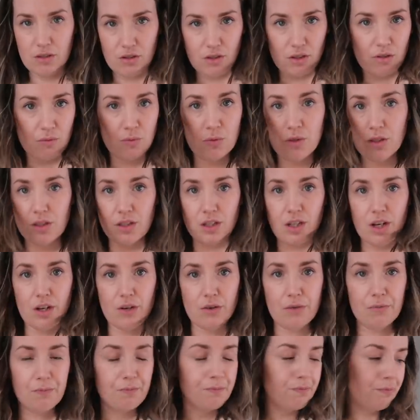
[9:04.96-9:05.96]
just wouldn't turn
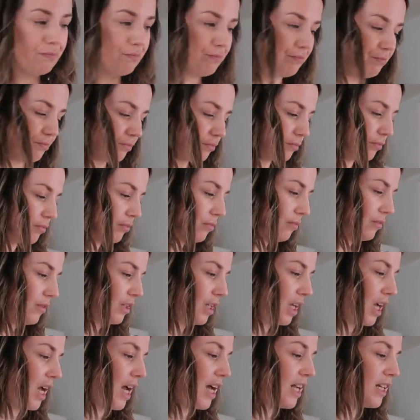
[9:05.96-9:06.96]
on.
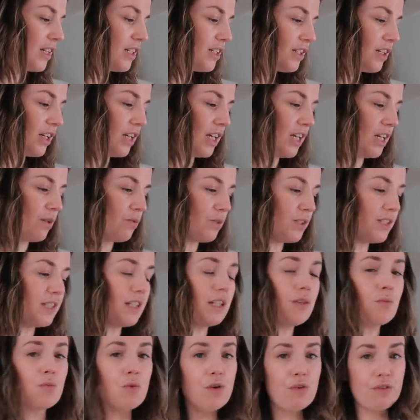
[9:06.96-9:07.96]
And it was
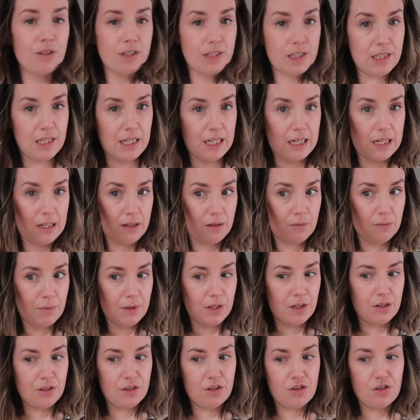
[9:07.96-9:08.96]
still in warranty
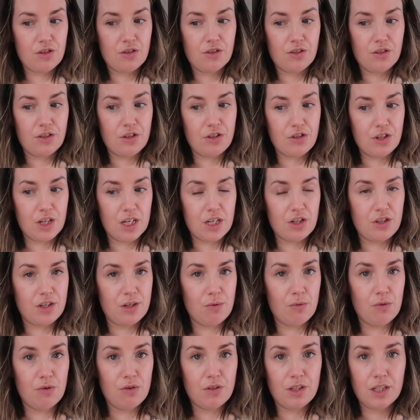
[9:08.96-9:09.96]
because the
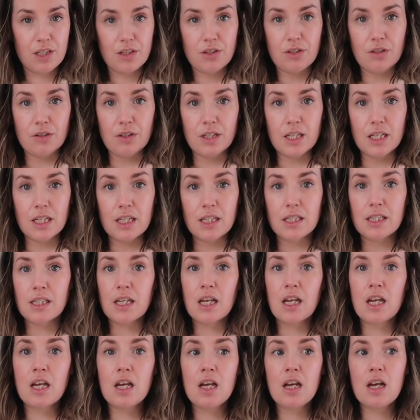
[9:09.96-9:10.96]
GHD warranty is 2 years.
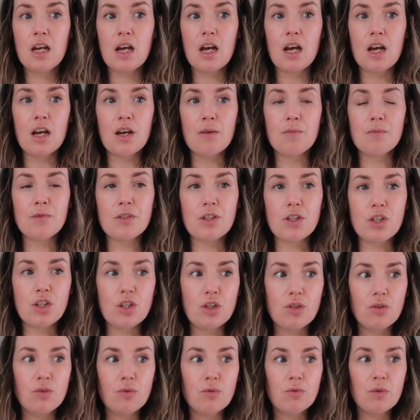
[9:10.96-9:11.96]

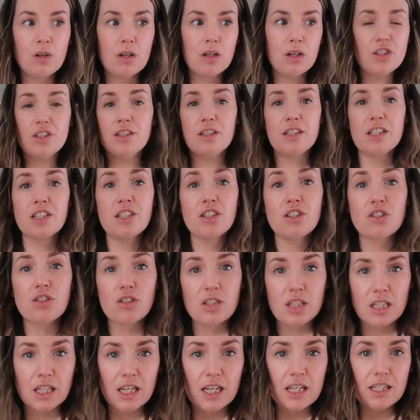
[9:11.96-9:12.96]
This is
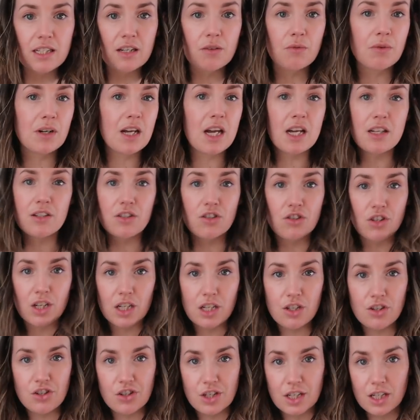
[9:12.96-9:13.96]
just in case anyone has a
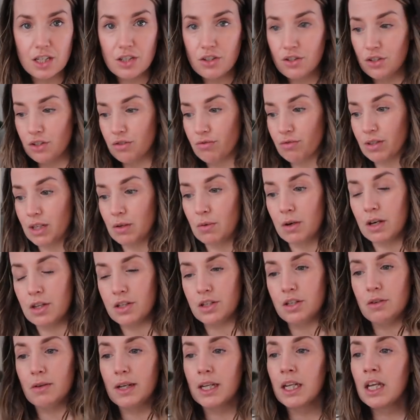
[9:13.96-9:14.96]
GHD, it's just really worth
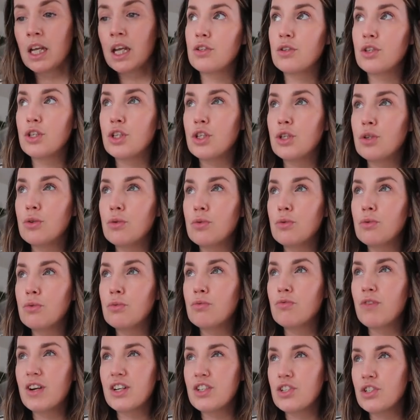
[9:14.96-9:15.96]
doing. So you
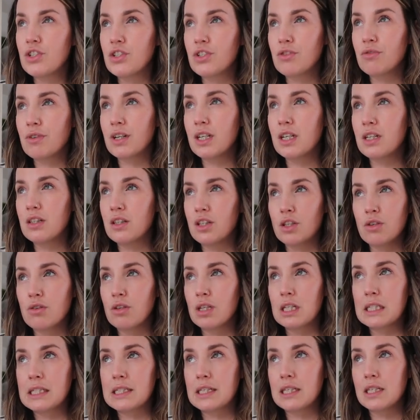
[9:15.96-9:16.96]
register it that you're
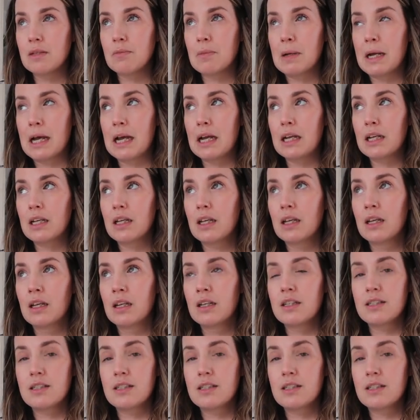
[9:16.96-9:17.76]
gonna send it back